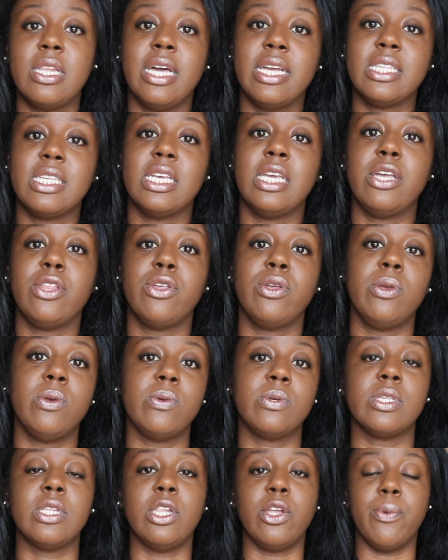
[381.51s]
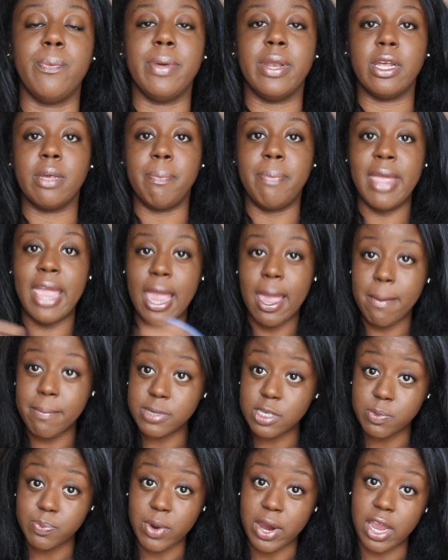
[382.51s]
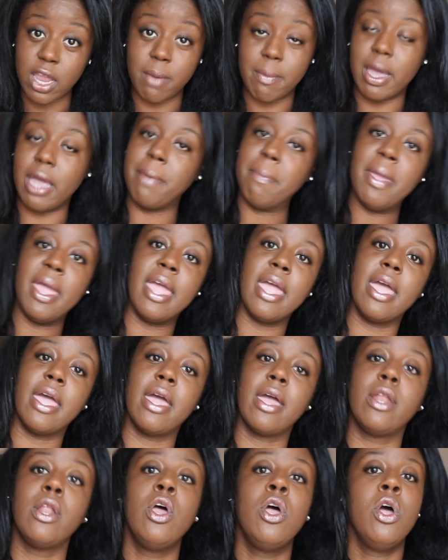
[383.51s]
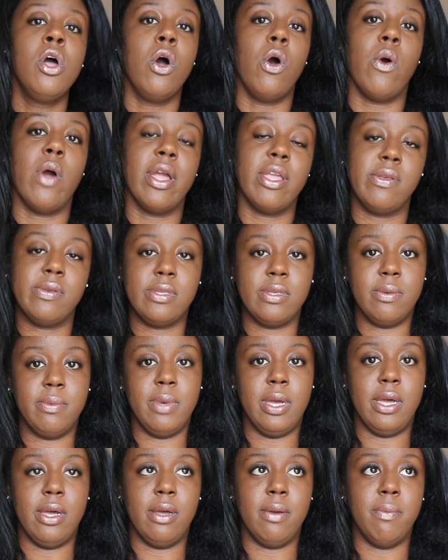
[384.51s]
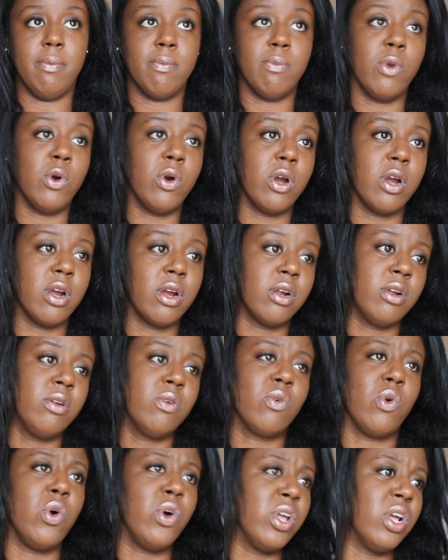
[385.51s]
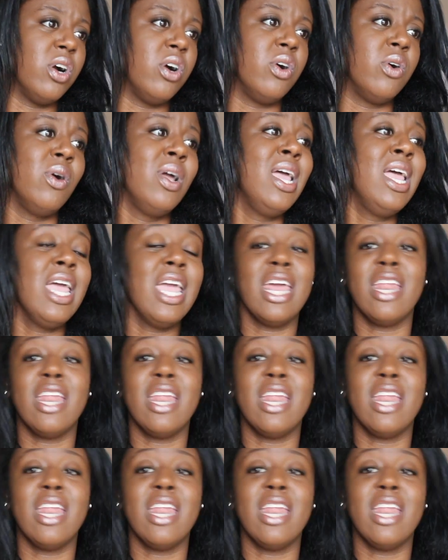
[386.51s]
I like to either use a little bit of Pam spray in my pan, or I use some more oil.